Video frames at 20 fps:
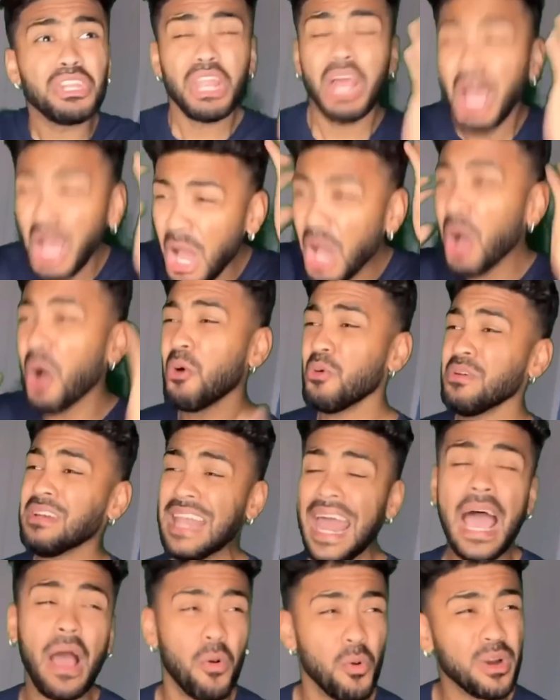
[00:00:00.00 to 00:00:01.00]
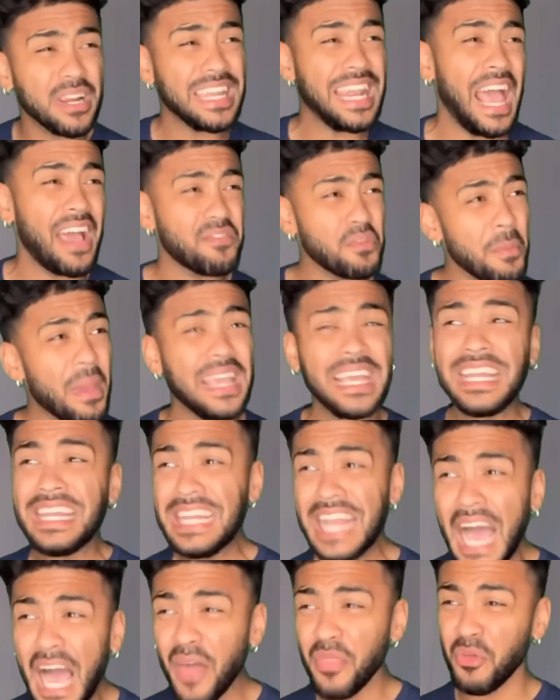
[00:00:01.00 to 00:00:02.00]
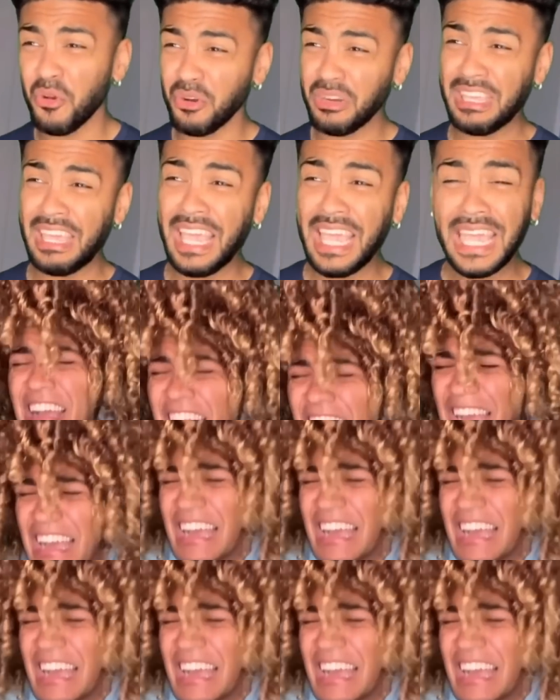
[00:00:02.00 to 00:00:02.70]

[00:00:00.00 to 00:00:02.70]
No, now we're gonna have to make another kid.